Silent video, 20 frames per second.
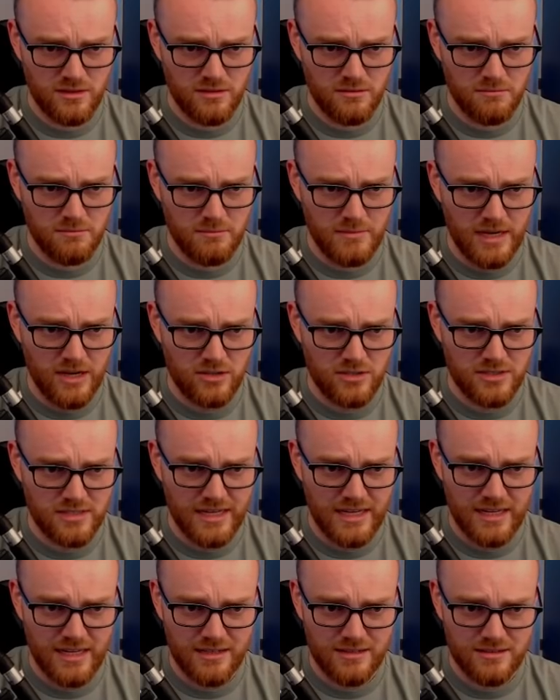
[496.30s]
mouse
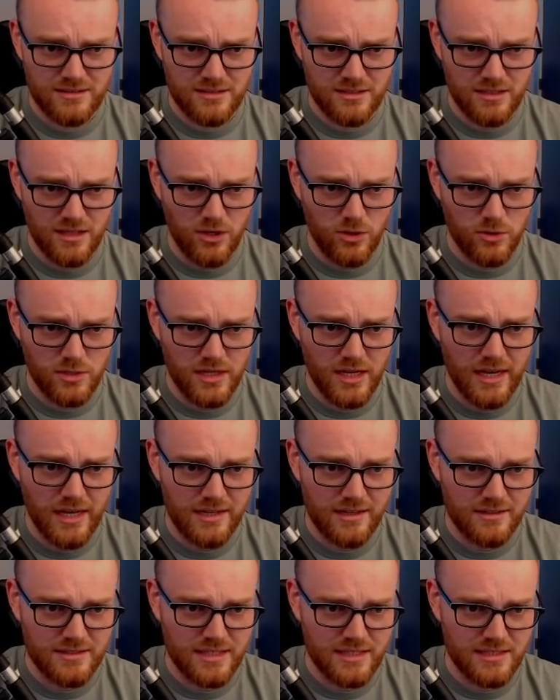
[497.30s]
settings. Oh, God,
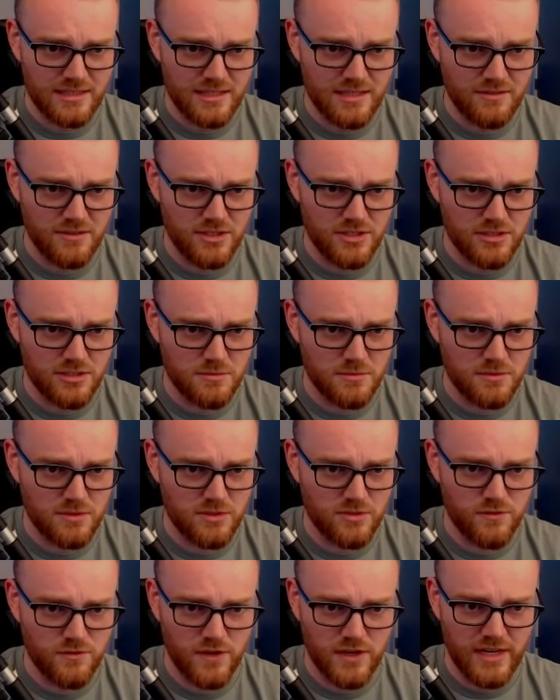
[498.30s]
sensitivity just
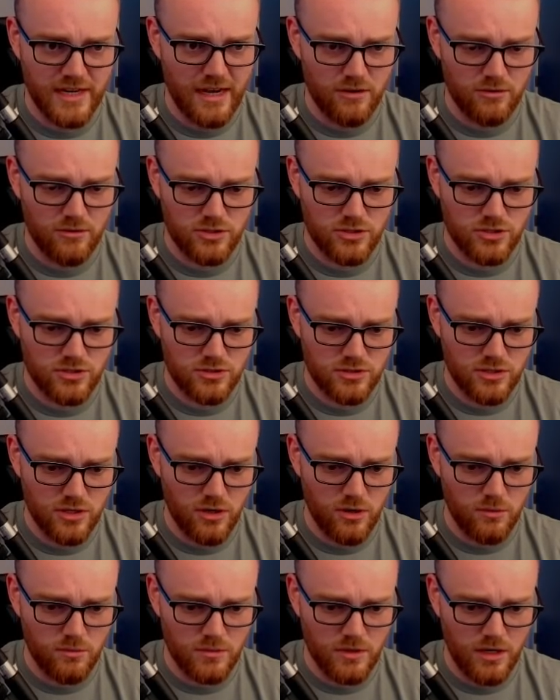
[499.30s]
for now. Just
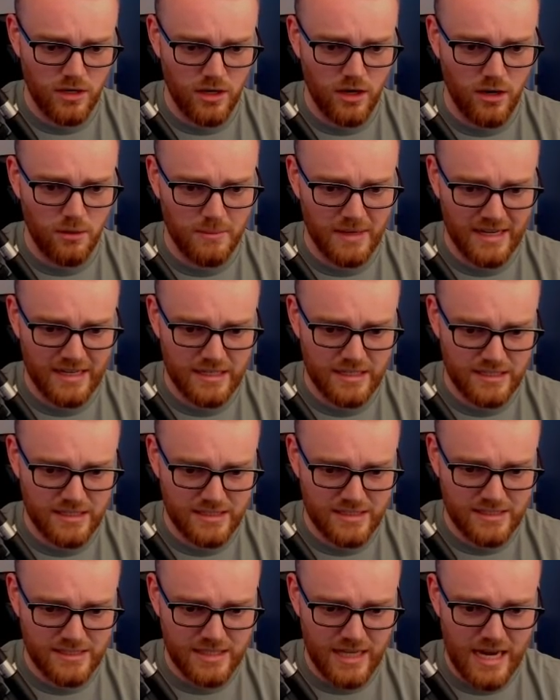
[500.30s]
go. Oh, my
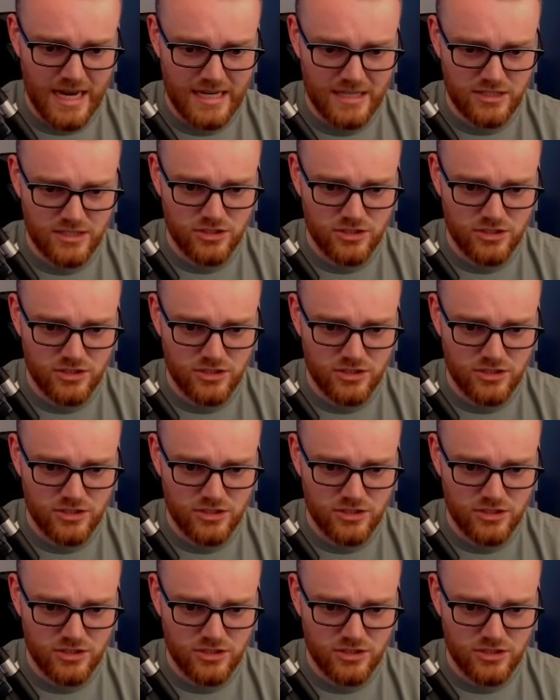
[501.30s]
God, it's